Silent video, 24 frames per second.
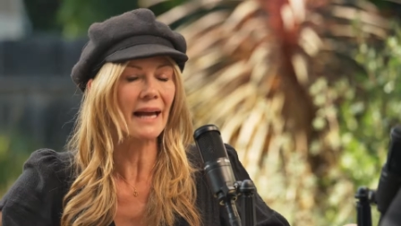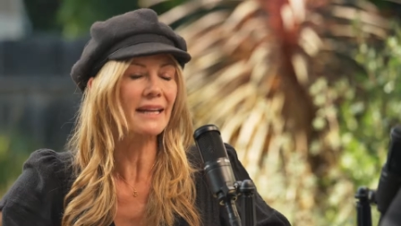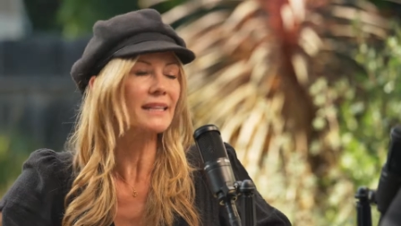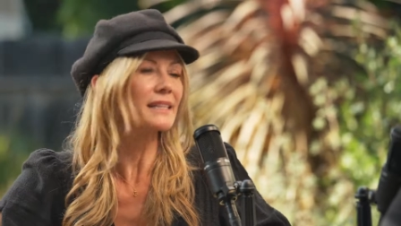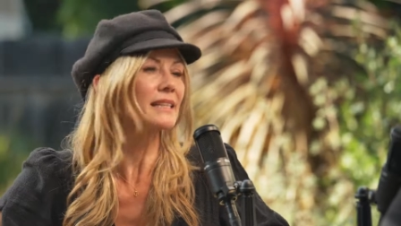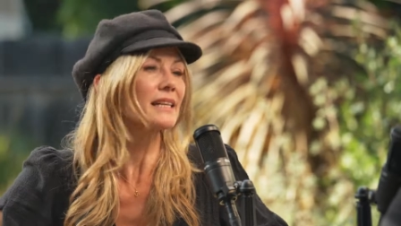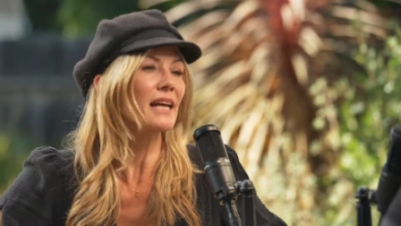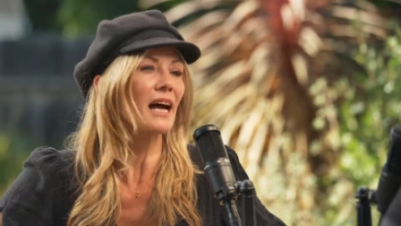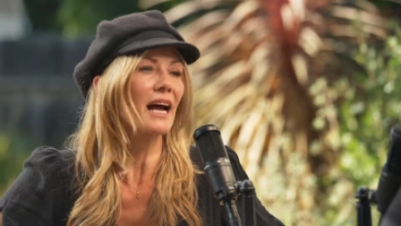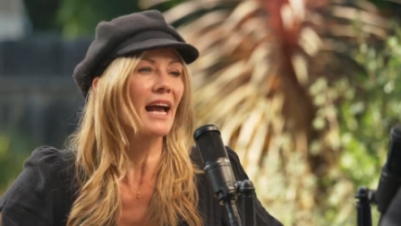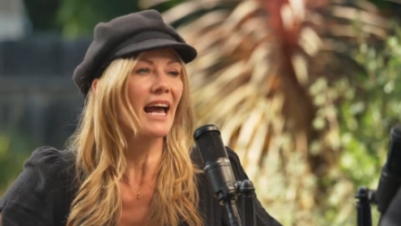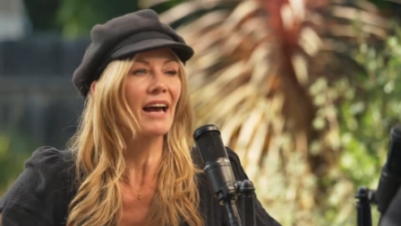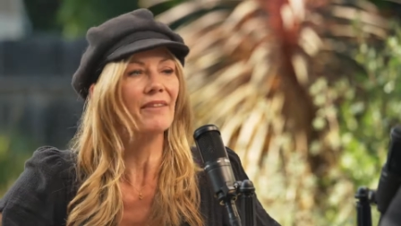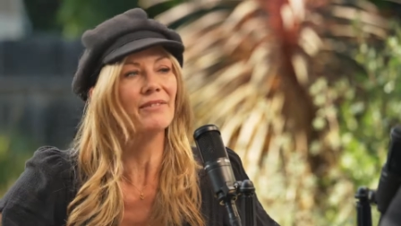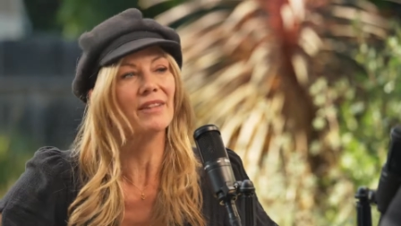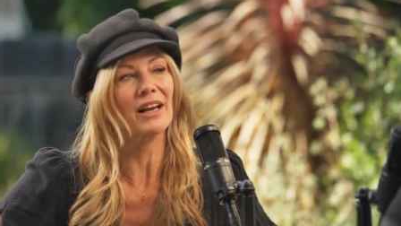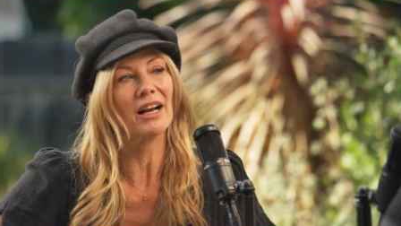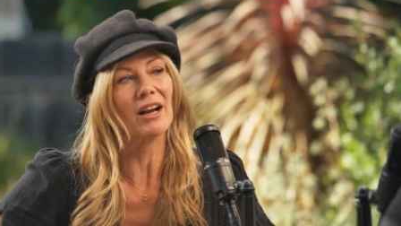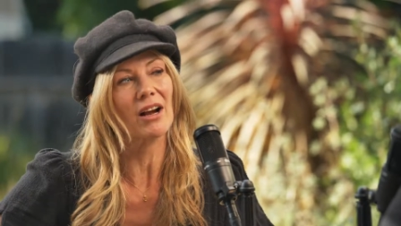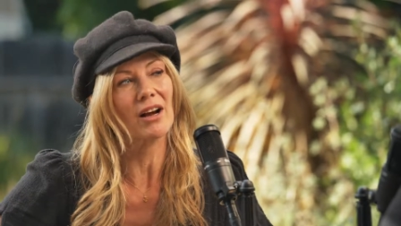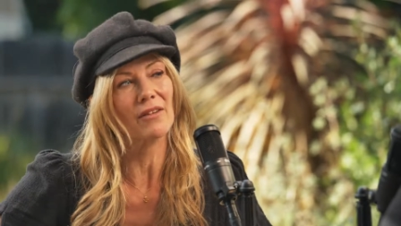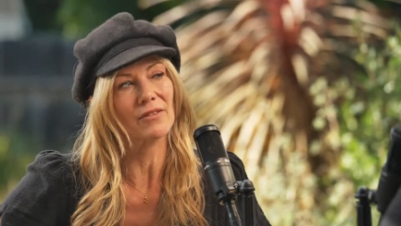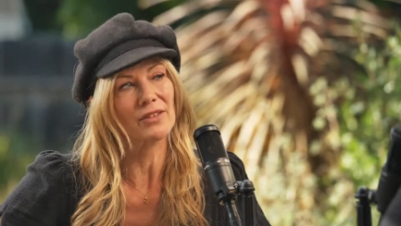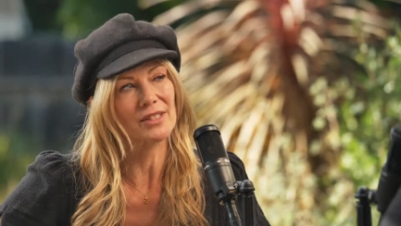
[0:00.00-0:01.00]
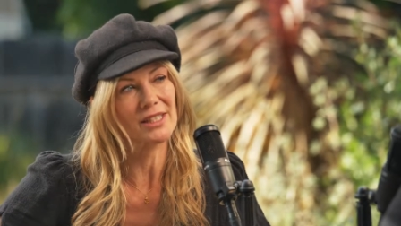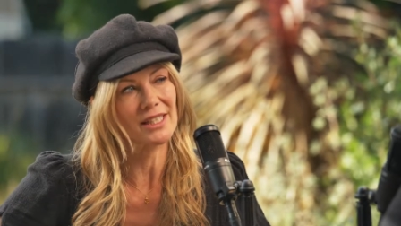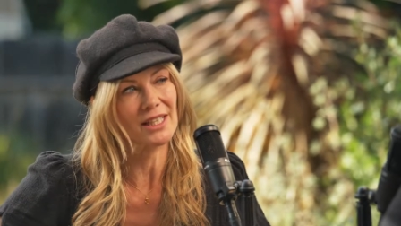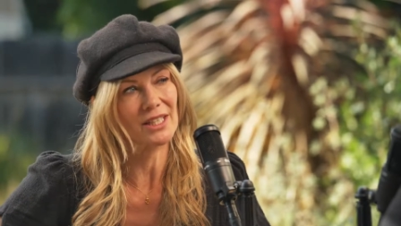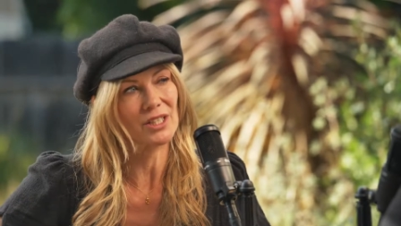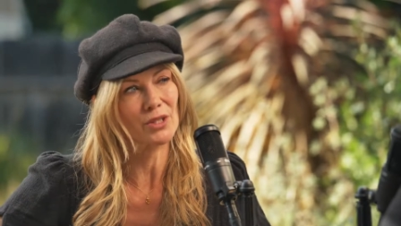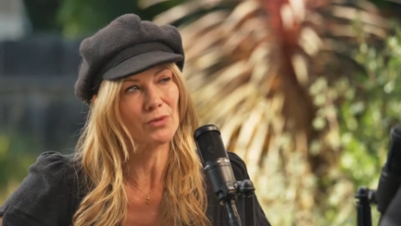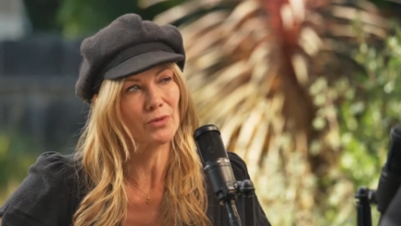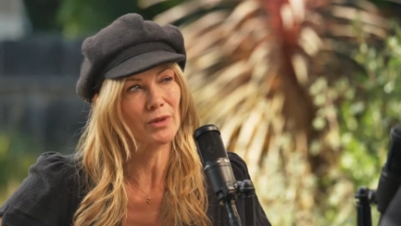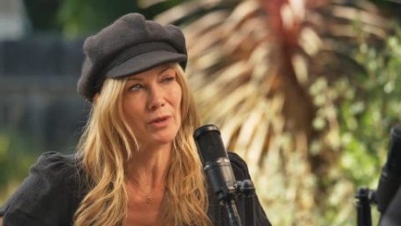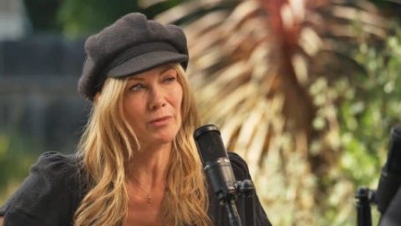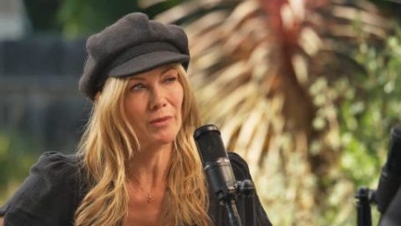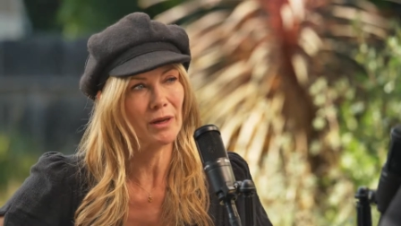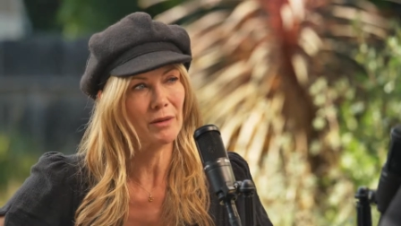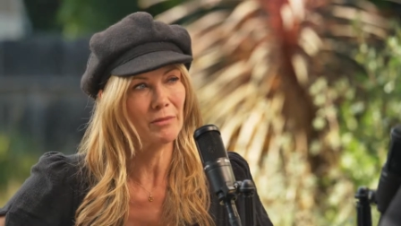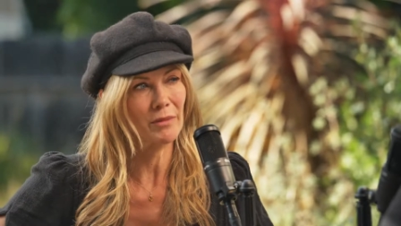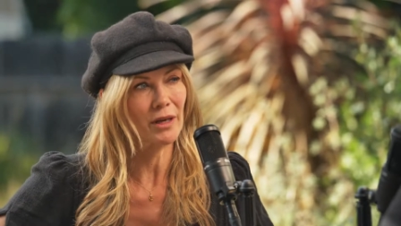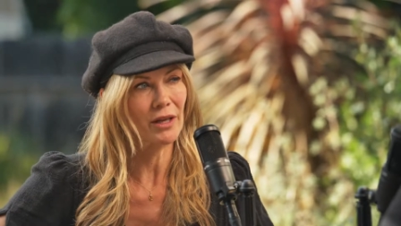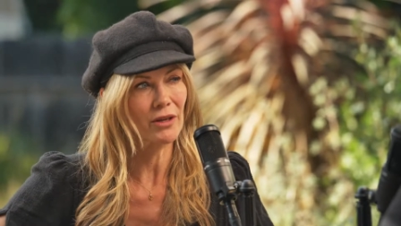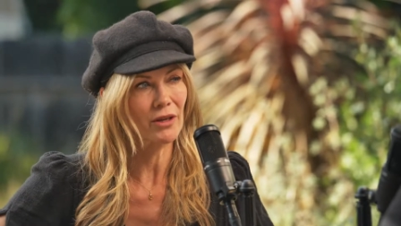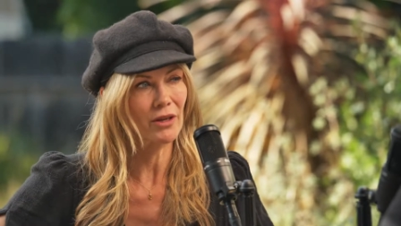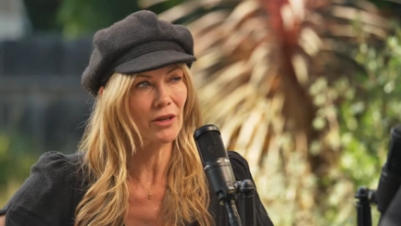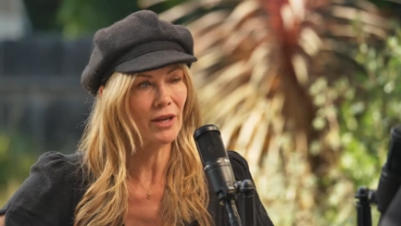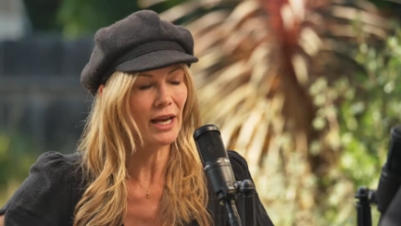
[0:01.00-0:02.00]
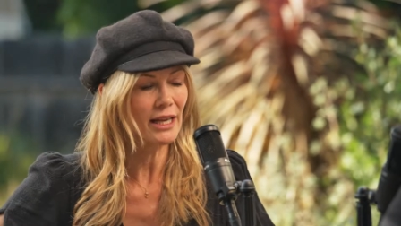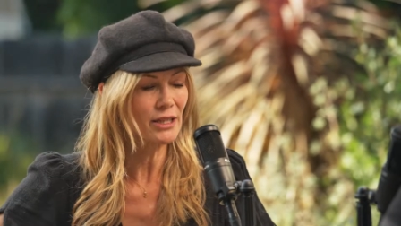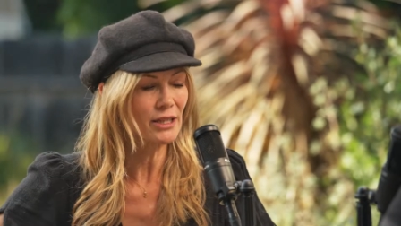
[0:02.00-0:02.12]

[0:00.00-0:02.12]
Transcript: I did not have that conversation with my mother.